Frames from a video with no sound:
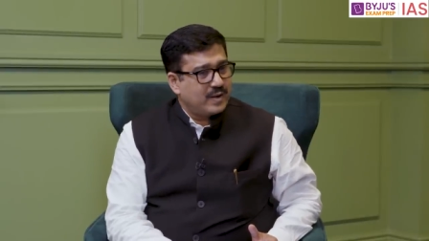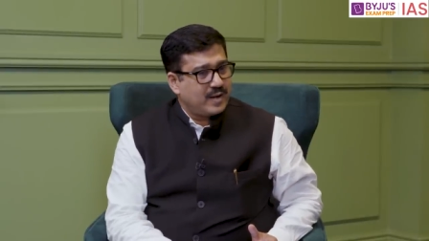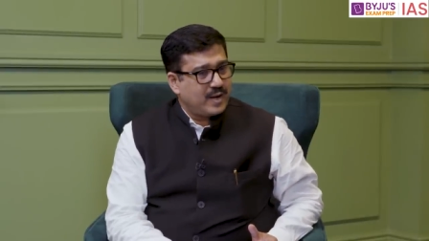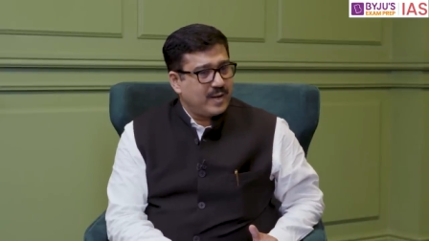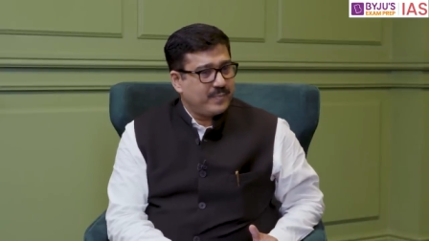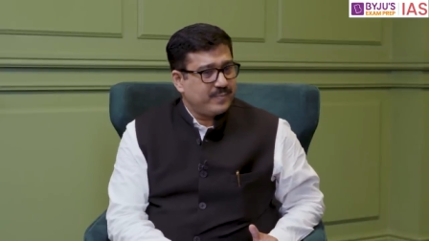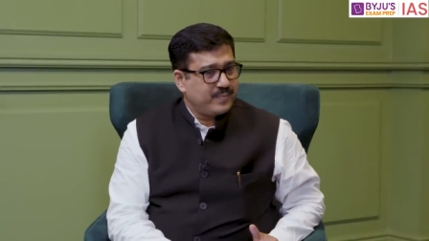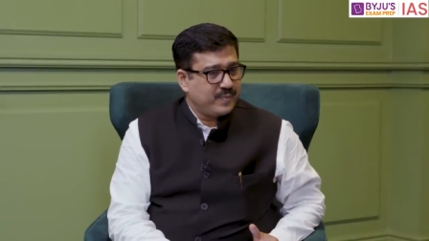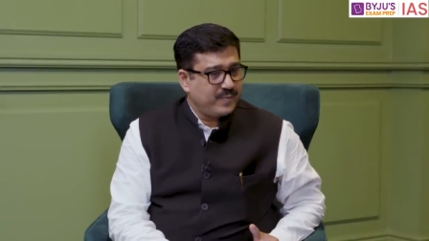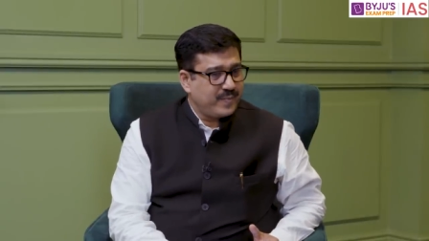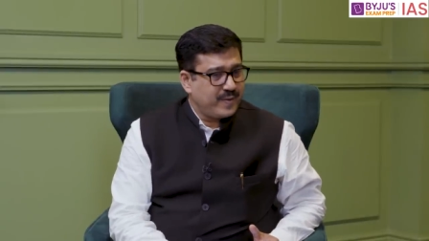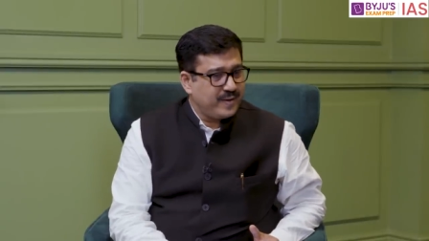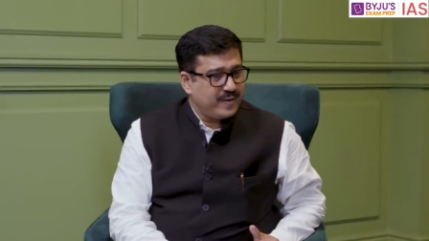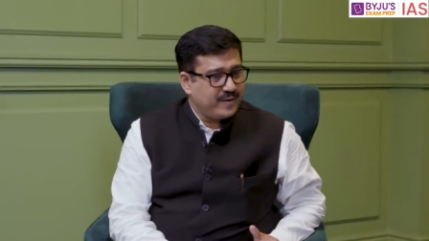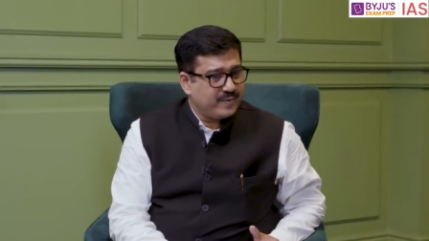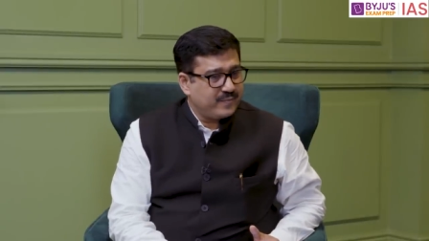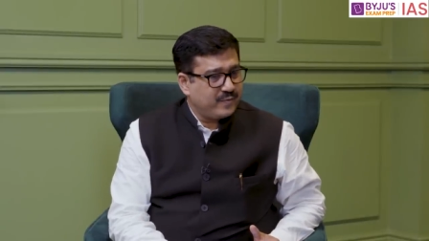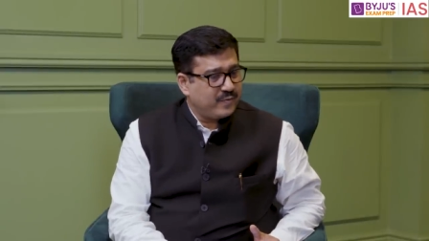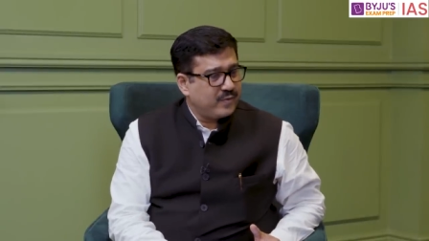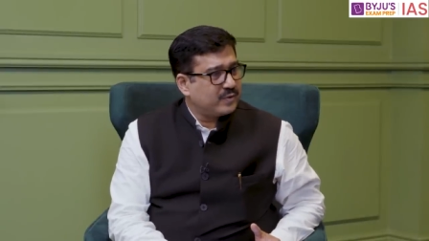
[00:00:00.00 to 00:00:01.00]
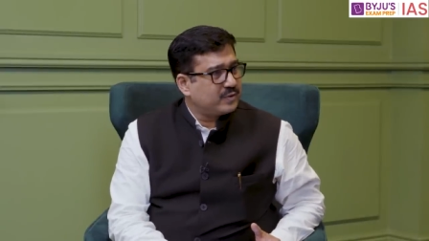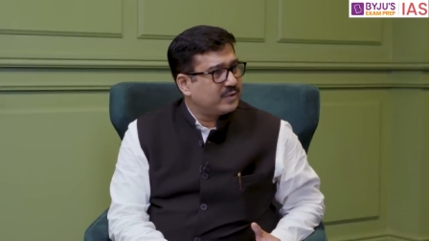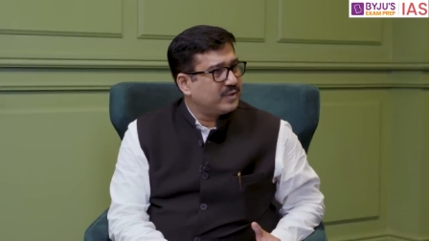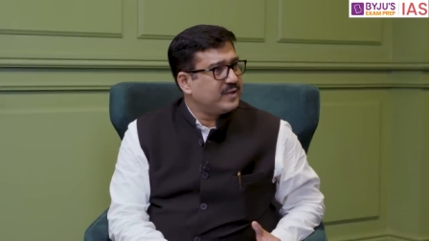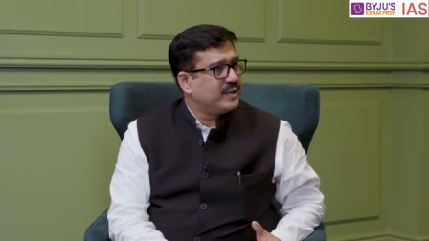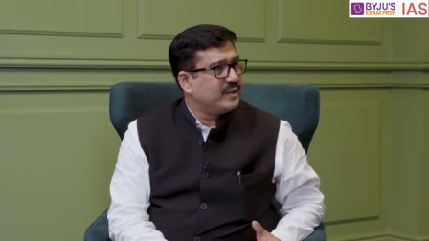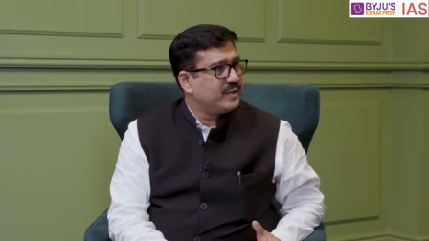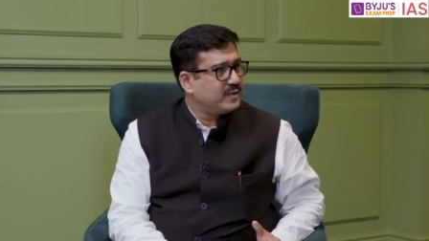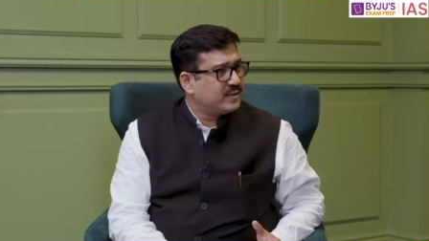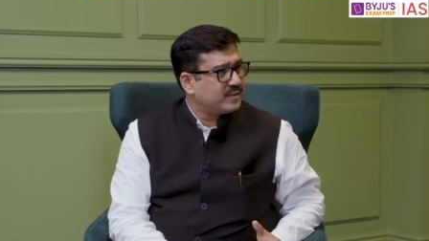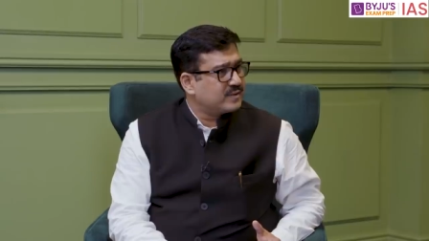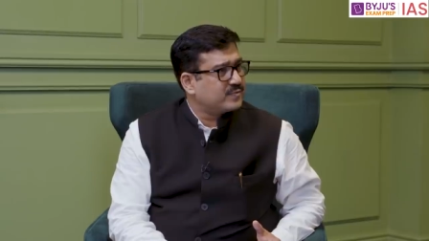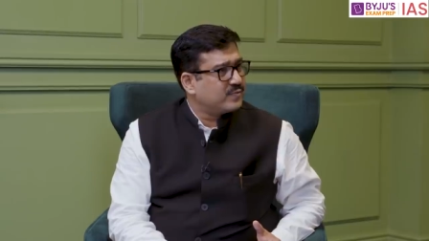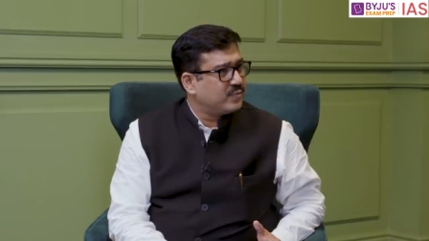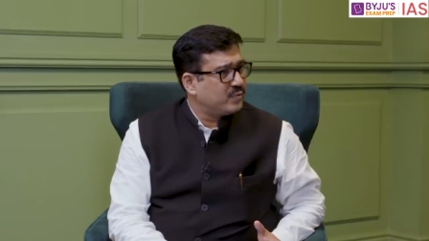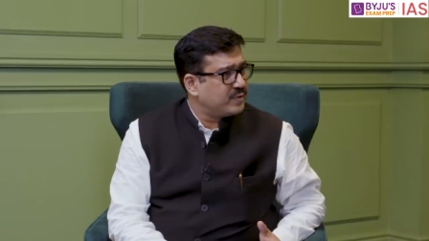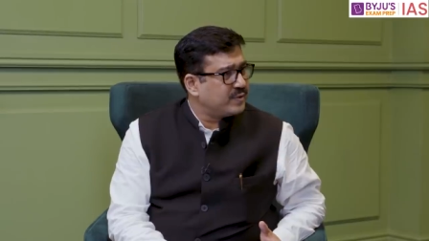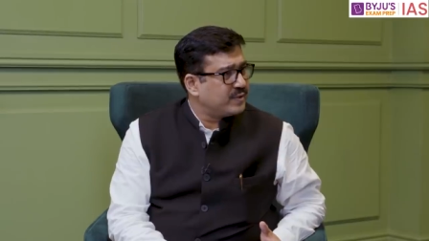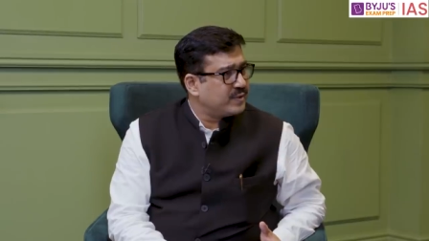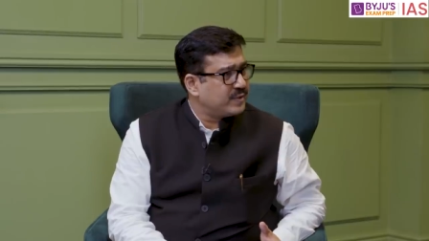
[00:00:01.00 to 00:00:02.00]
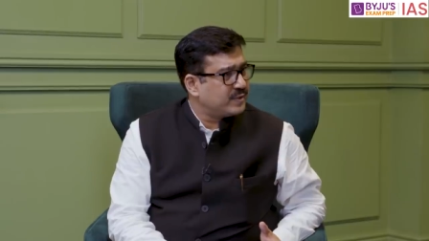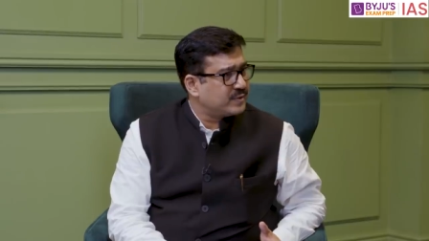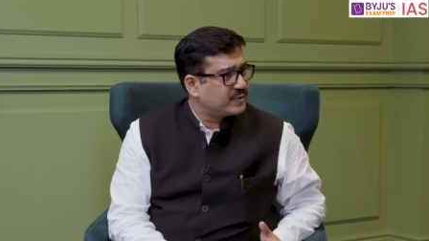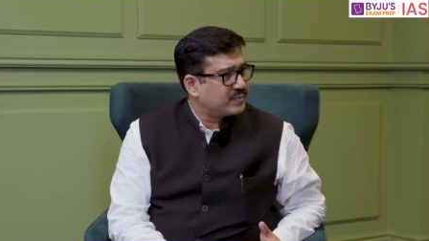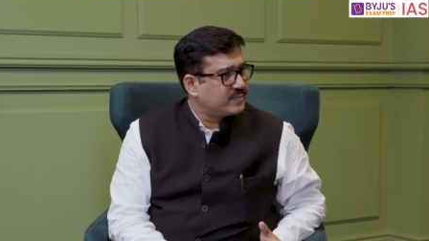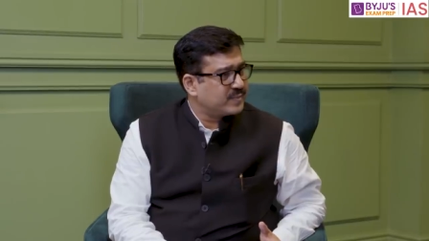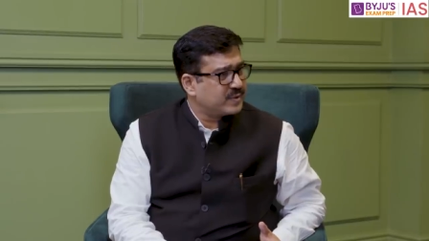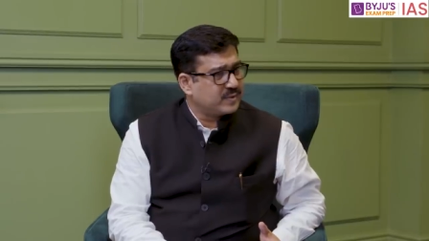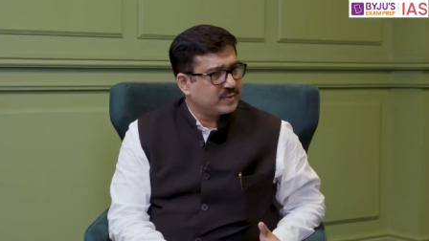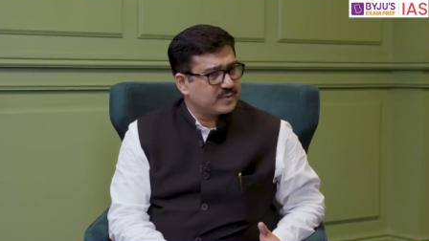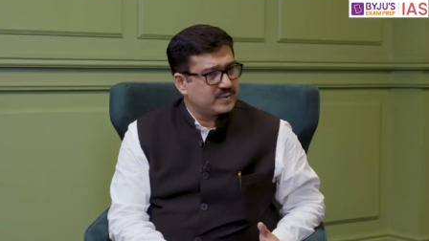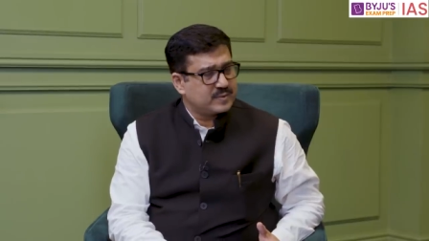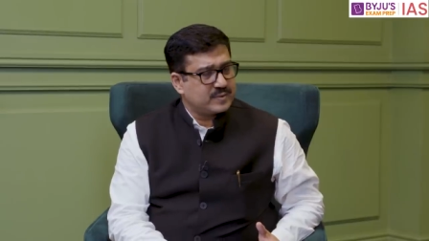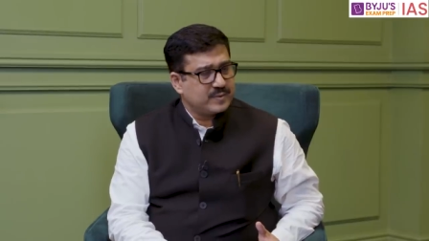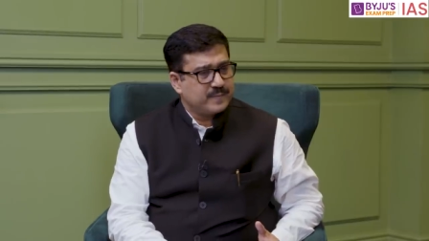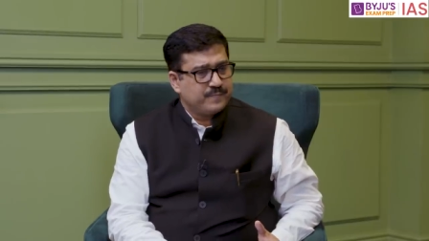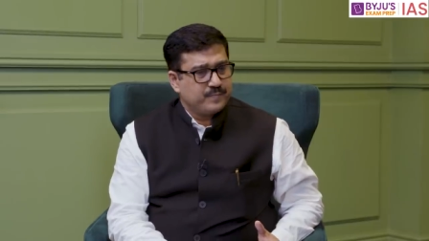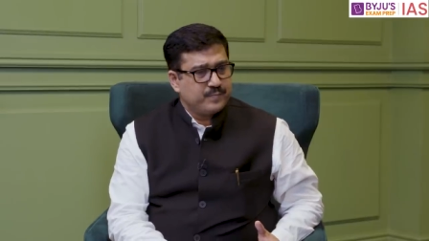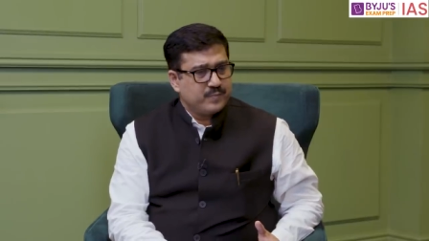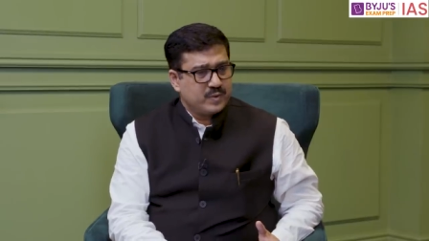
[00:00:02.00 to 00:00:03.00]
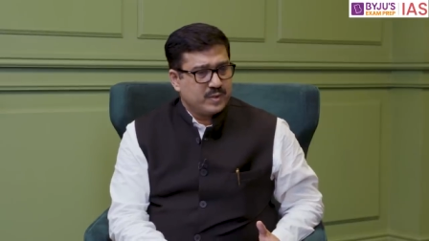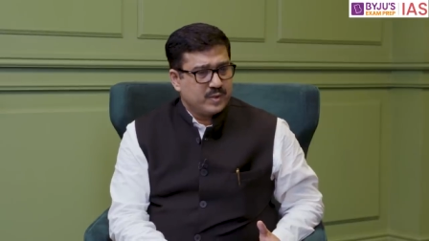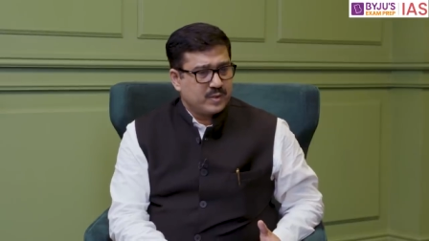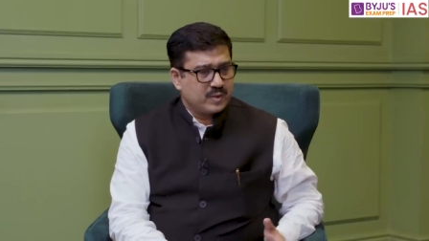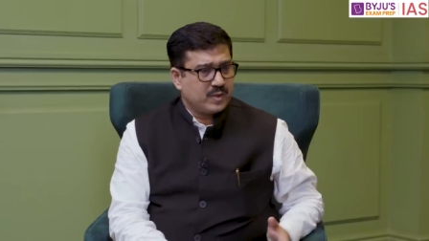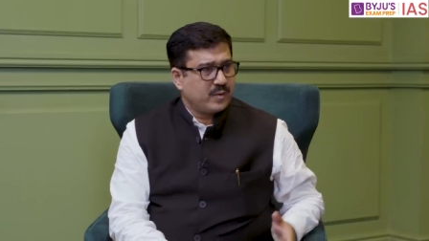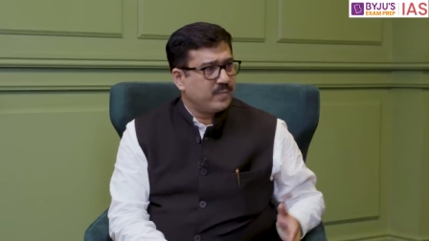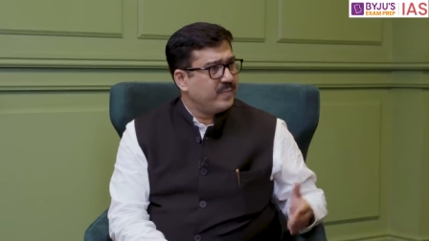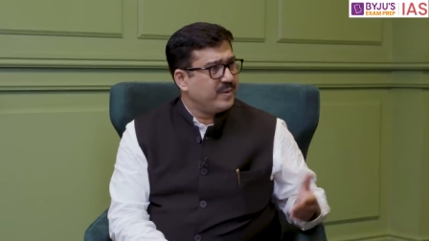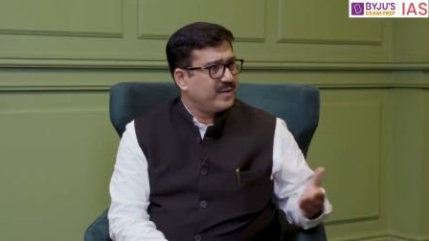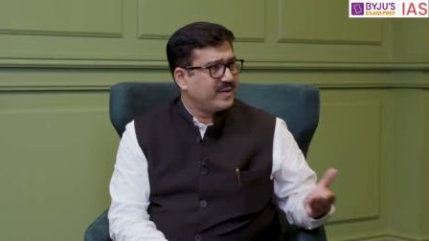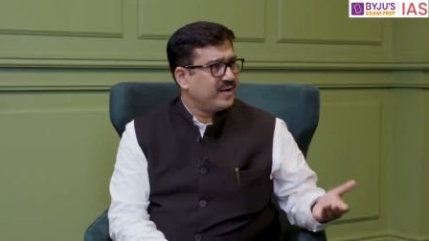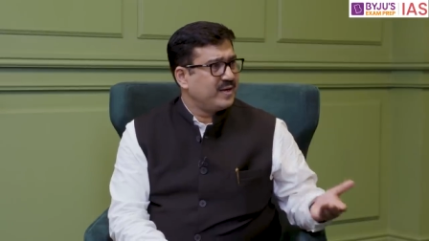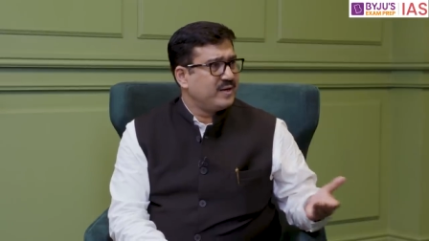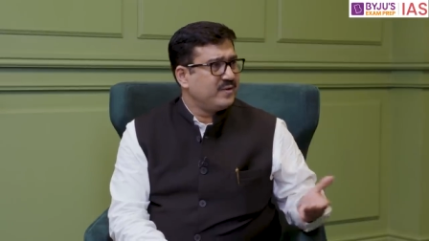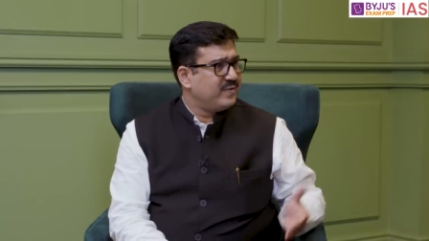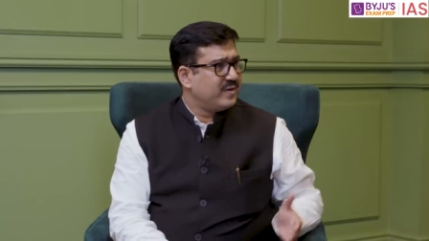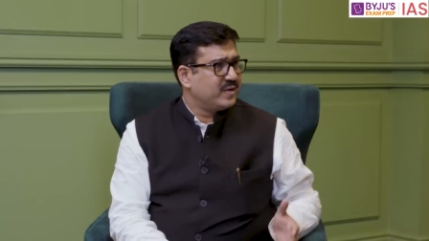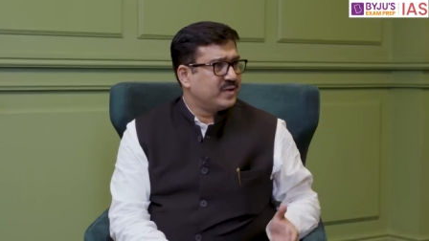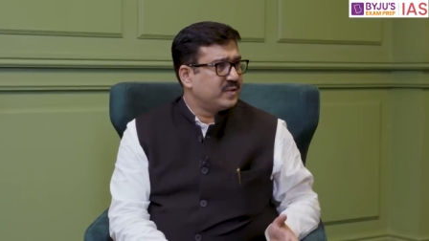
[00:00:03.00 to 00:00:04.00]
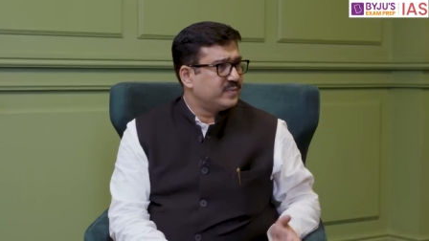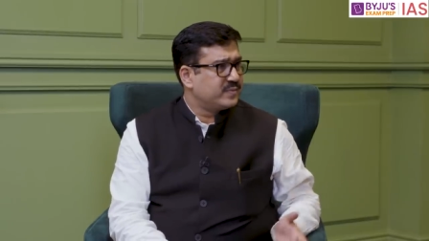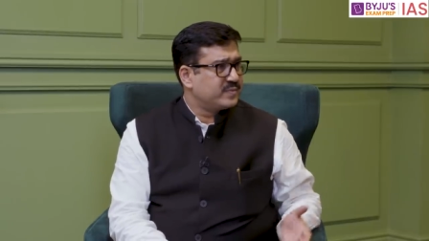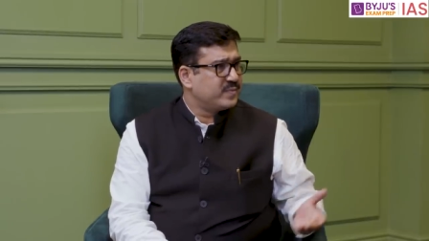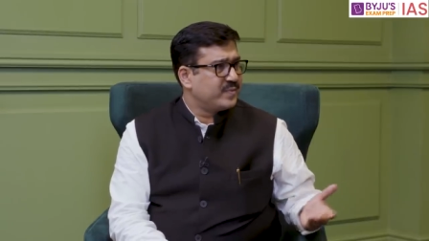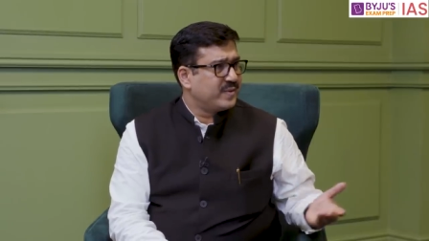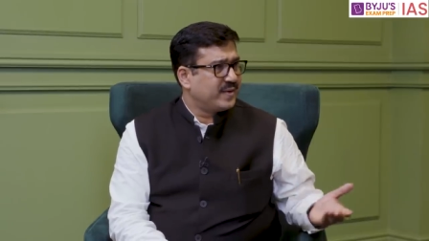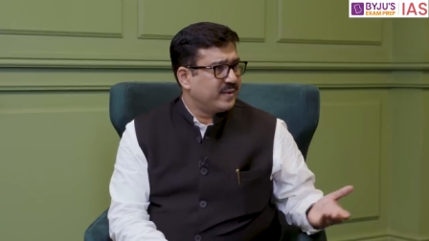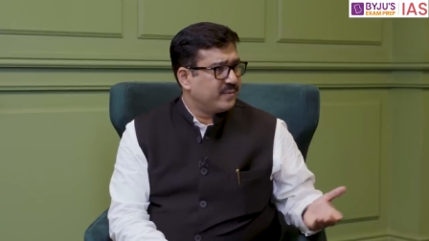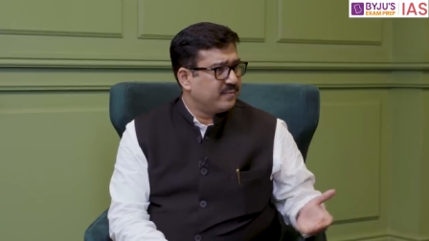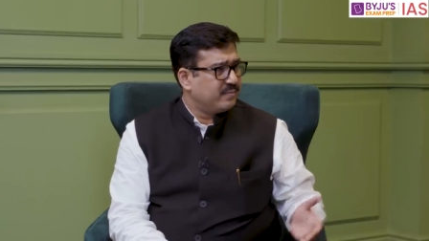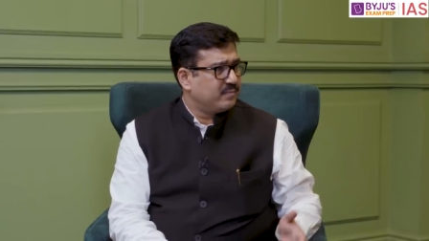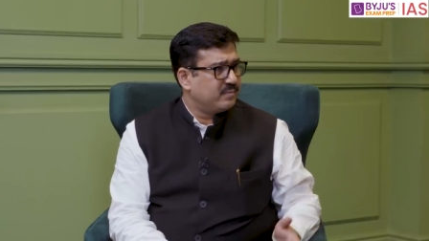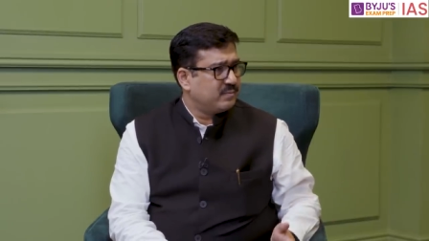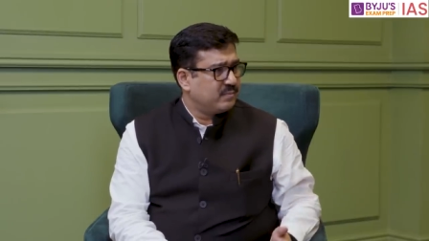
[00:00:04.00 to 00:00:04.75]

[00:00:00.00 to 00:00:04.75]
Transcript: I am preparing for 3 years, 4 years, because government anyway gives me